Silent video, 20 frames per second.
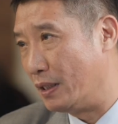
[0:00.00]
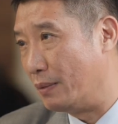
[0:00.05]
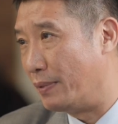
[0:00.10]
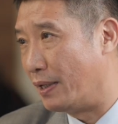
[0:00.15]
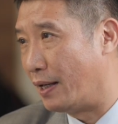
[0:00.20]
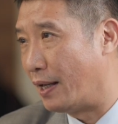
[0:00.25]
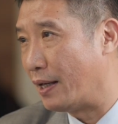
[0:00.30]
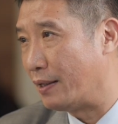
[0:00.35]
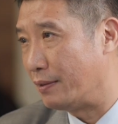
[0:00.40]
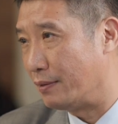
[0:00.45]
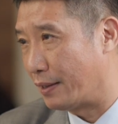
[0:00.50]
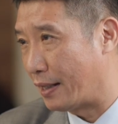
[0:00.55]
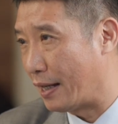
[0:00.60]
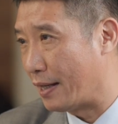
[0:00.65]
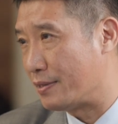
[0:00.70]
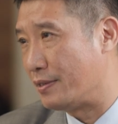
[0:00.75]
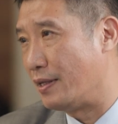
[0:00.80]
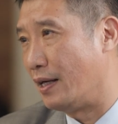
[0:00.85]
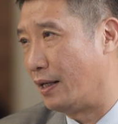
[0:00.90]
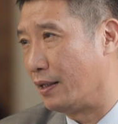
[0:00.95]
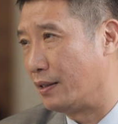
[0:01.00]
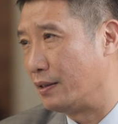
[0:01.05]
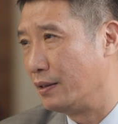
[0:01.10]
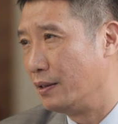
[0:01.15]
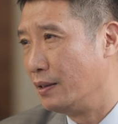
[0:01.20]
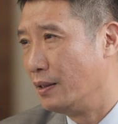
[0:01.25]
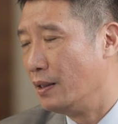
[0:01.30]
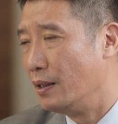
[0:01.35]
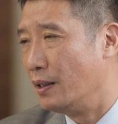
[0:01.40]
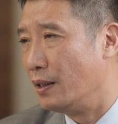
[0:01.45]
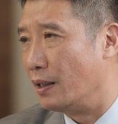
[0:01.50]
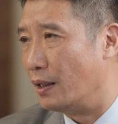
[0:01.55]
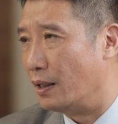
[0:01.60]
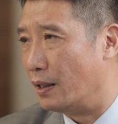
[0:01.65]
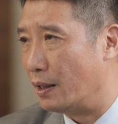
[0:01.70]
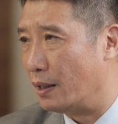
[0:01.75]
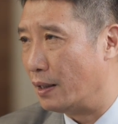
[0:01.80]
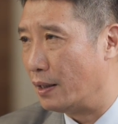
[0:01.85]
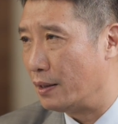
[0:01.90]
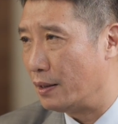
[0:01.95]
in Milan, Gastech,
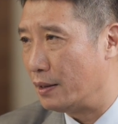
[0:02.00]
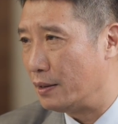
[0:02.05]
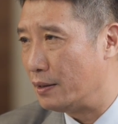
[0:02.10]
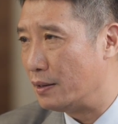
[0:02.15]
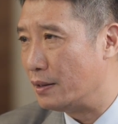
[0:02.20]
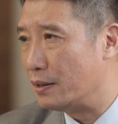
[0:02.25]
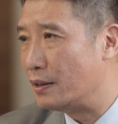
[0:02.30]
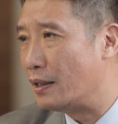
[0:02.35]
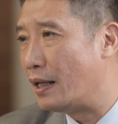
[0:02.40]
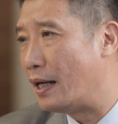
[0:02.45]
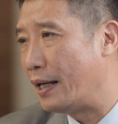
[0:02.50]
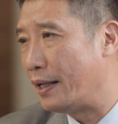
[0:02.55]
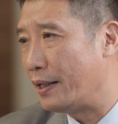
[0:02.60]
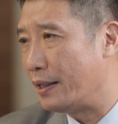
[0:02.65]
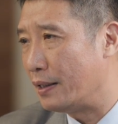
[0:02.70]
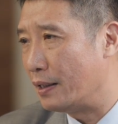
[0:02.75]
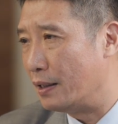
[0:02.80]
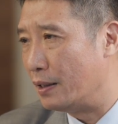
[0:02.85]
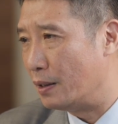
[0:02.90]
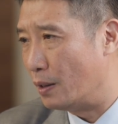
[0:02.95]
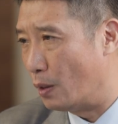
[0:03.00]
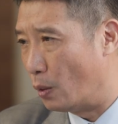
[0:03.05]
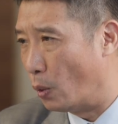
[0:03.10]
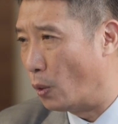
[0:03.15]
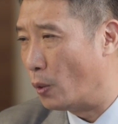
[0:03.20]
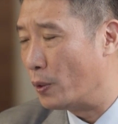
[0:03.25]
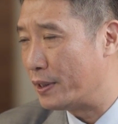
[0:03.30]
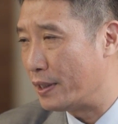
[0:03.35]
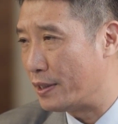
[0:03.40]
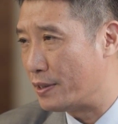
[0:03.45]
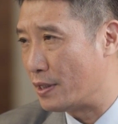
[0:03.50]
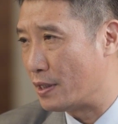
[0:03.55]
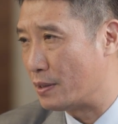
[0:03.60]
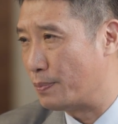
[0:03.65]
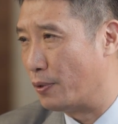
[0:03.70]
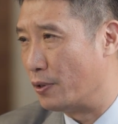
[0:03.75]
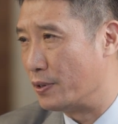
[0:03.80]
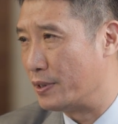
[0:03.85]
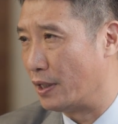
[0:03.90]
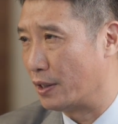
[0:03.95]
uh, ENI uh, awarded this
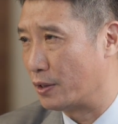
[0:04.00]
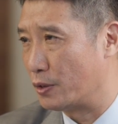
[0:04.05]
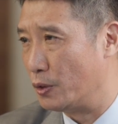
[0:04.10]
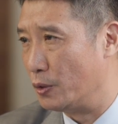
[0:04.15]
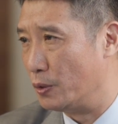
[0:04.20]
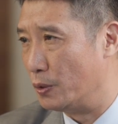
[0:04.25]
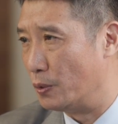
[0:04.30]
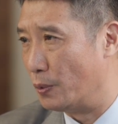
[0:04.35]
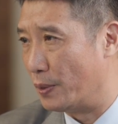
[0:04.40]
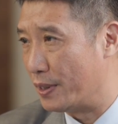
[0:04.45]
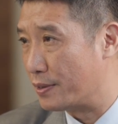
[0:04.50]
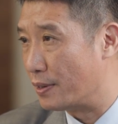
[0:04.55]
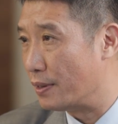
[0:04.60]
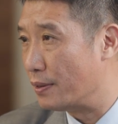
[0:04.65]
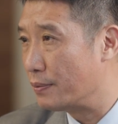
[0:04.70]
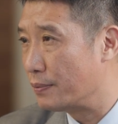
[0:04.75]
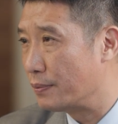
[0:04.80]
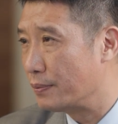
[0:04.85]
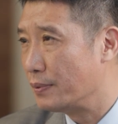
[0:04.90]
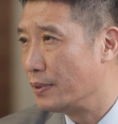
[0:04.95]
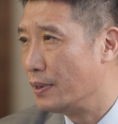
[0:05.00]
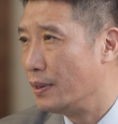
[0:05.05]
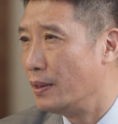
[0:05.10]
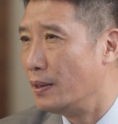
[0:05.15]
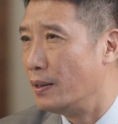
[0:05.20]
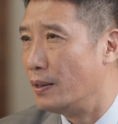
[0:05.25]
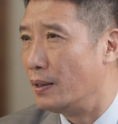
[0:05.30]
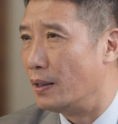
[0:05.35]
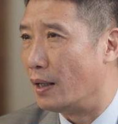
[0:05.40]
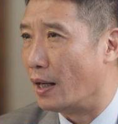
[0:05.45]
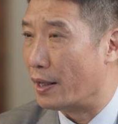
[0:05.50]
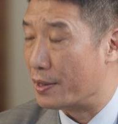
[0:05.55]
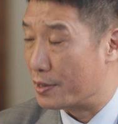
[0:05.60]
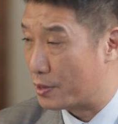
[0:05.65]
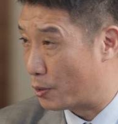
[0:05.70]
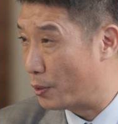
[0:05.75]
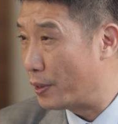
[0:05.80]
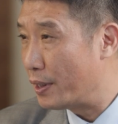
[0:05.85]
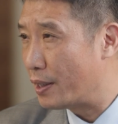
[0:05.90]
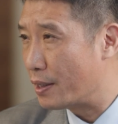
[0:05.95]
project to Wison. And
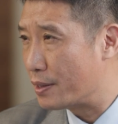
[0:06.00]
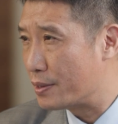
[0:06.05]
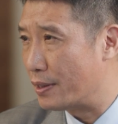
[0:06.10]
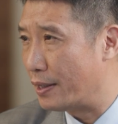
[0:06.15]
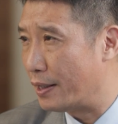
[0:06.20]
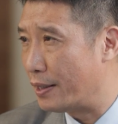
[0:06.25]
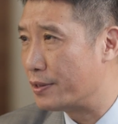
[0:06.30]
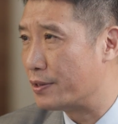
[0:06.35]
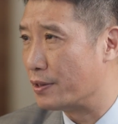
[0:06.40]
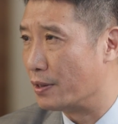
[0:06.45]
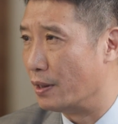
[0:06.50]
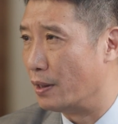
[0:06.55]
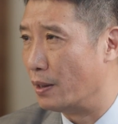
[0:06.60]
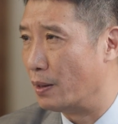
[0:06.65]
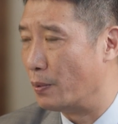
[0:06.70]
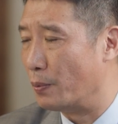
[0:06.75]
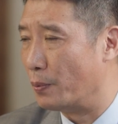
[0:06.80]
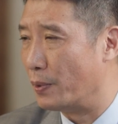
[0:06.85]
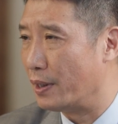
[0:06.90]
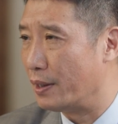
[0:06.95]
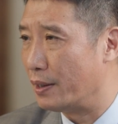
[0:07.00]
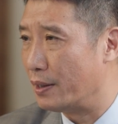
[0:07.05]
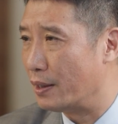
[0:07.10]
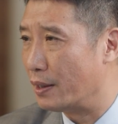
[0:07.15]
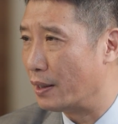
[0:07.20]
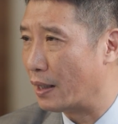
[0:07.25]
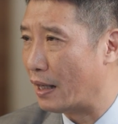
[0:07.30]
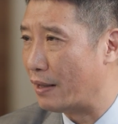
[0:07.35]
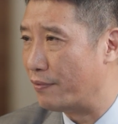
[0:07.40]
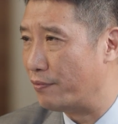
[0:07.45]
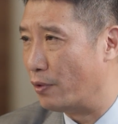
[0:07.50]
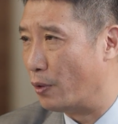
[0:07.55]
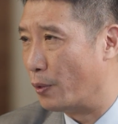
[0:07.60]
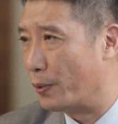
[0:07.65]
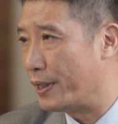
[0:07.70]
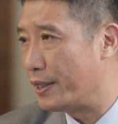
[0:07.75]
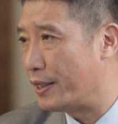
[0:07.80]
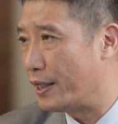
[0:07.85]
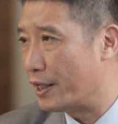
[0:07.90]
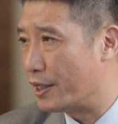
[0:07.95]
three years later, we have
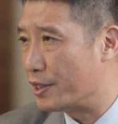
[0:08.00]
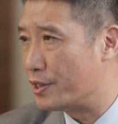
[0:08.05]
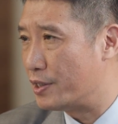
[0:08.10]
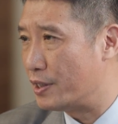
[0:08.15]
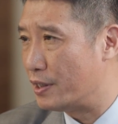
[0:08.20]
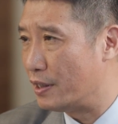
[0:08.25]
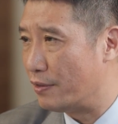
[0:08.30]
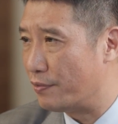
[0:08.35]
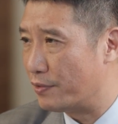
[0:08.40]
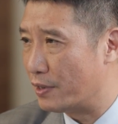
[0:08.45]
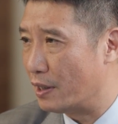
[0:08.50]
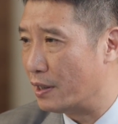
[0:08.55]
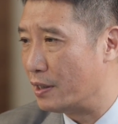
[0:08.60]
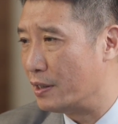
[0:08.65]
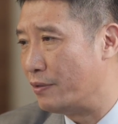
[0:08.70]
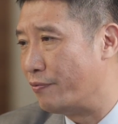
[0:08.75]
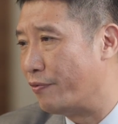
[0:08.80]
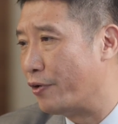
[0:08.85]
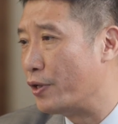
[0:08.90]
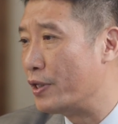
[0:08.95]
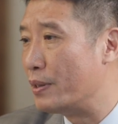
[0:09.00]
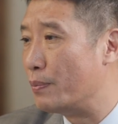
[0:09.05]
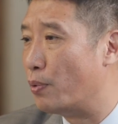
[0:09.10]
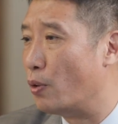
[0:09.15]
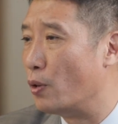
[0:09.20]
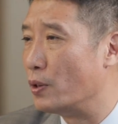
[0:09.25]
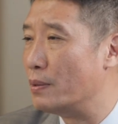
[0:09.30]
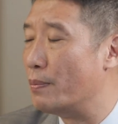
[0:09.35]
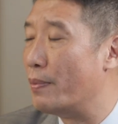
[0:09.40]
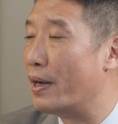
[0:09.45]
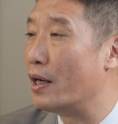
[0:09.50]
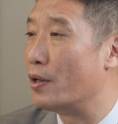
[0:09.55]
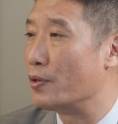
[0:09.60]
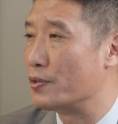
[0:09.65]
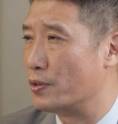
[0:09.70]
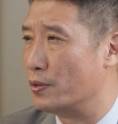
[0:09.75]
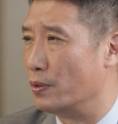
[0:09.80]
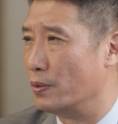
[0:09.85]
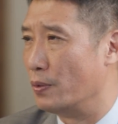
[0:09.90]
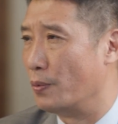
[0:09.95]
already achieved a very important
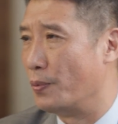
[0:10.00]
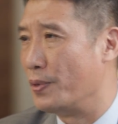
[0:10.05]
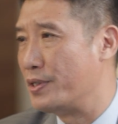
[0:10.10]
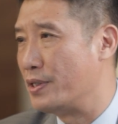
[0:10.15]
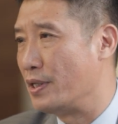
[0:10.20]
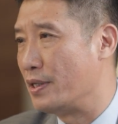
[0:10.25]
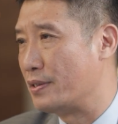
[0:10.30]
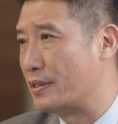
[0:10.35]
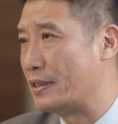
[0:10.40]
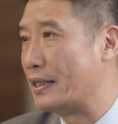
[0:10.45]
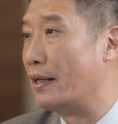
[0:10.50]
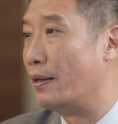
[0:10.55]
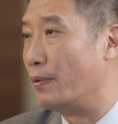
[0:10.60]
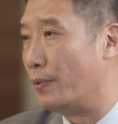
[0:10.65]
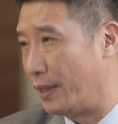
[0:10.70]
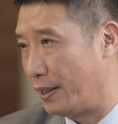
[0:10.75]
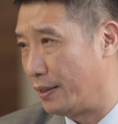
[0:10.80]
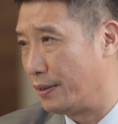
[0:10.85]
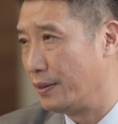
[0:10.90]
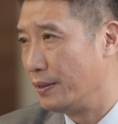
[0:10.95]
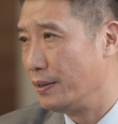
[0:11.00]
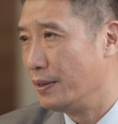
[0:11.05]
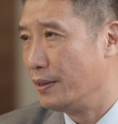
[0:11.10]
milestone, which is sail away.